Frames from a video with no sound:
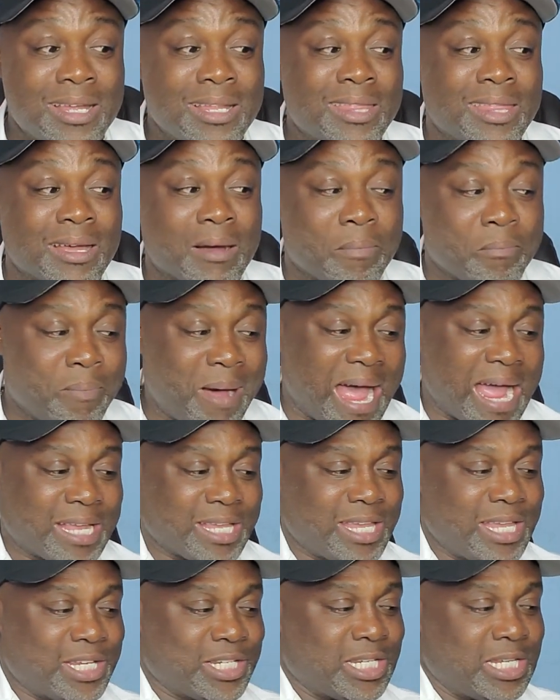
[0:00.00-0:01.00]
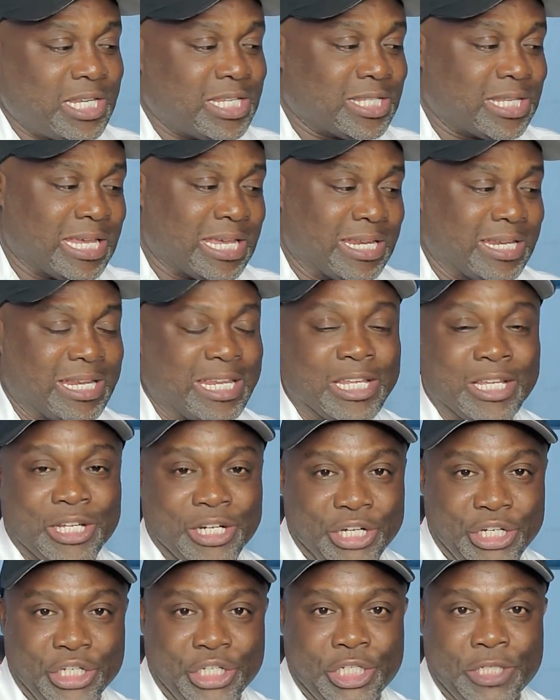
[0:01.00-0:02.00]
The package is in
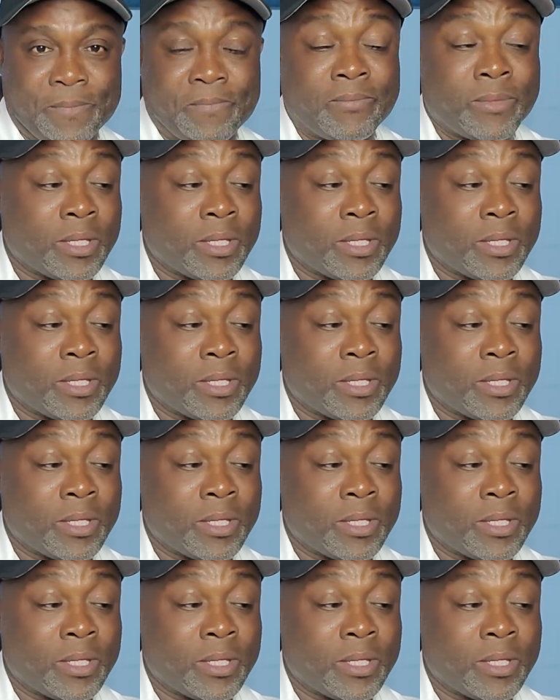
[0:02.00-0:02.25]
English.